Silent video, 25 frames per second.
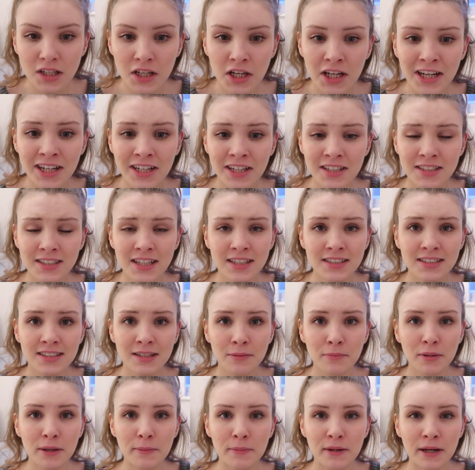because there's
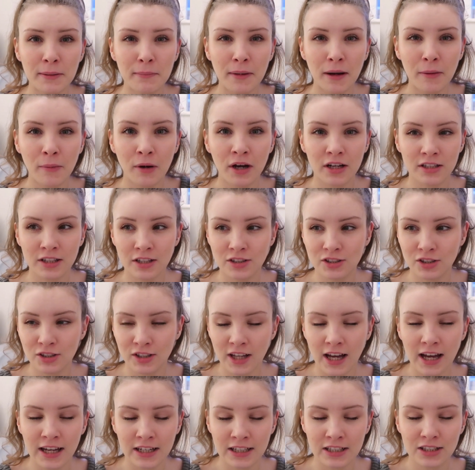some people in my work that do
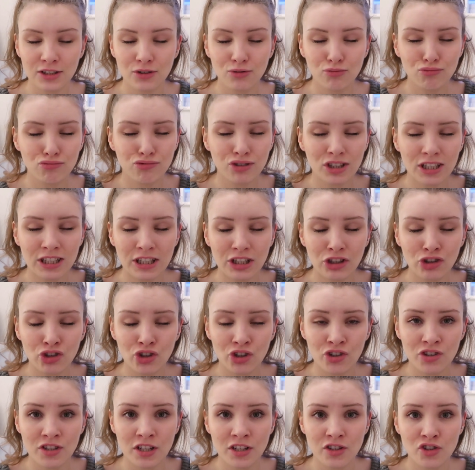that, and it's really
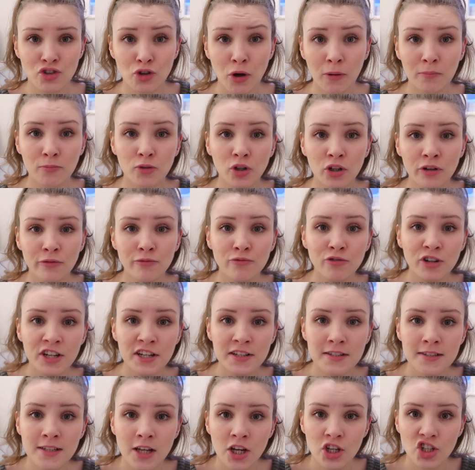interesting. So I'm gonna
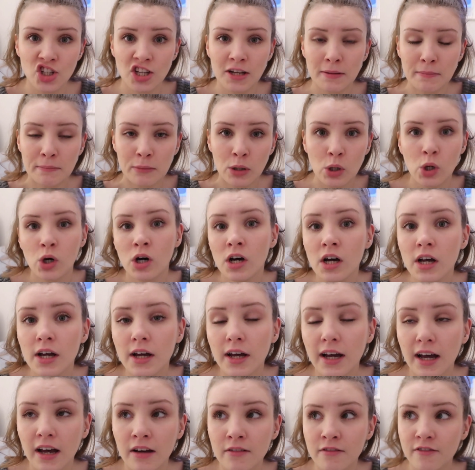research it more
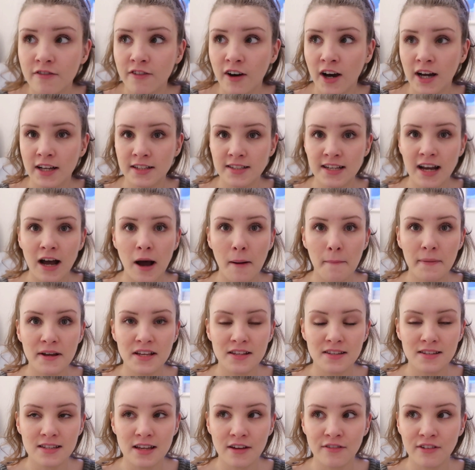and find out, but
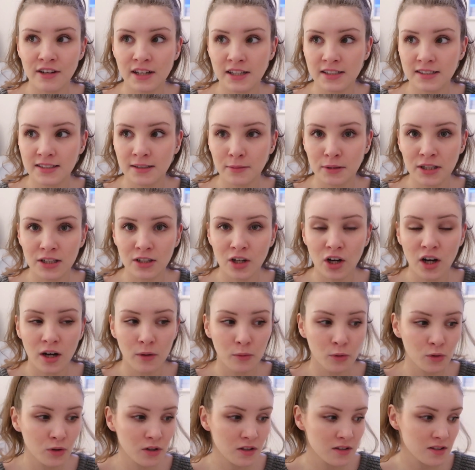it's definitely something I
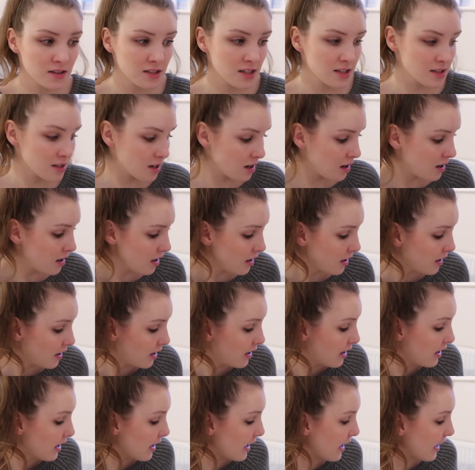will consider.
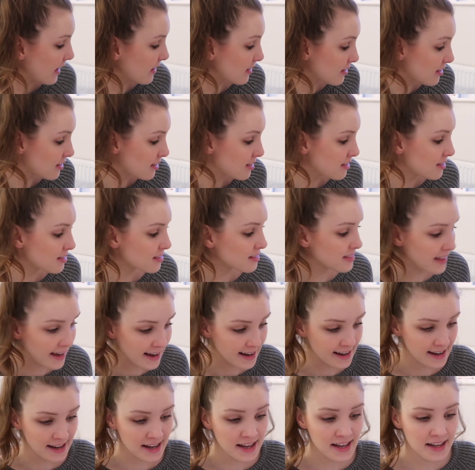And
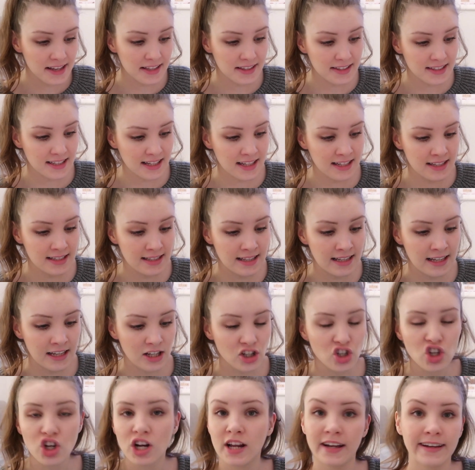that is
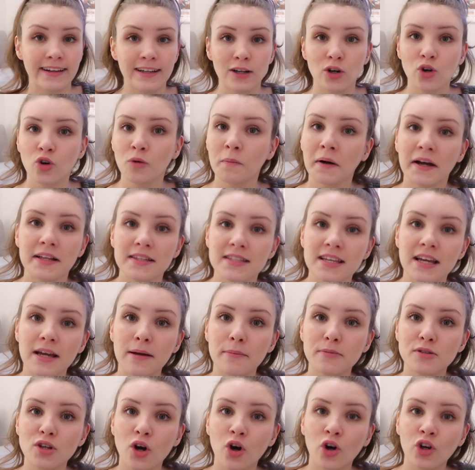literally all my
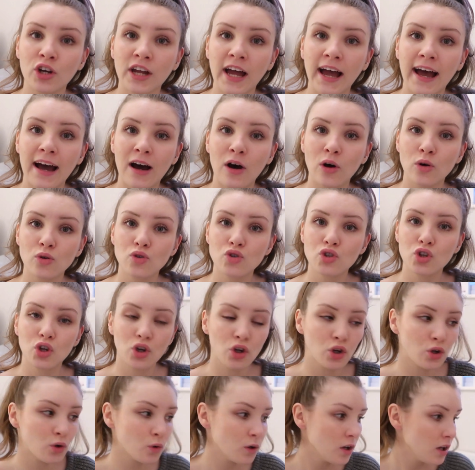tips on how
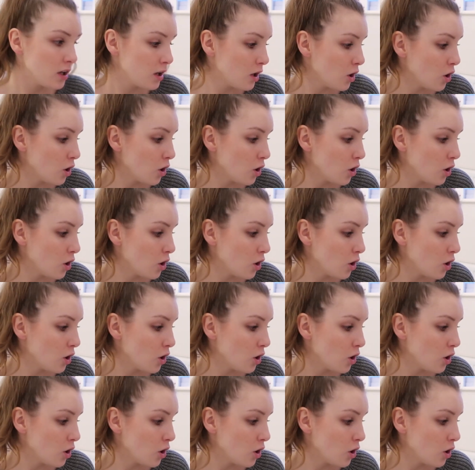to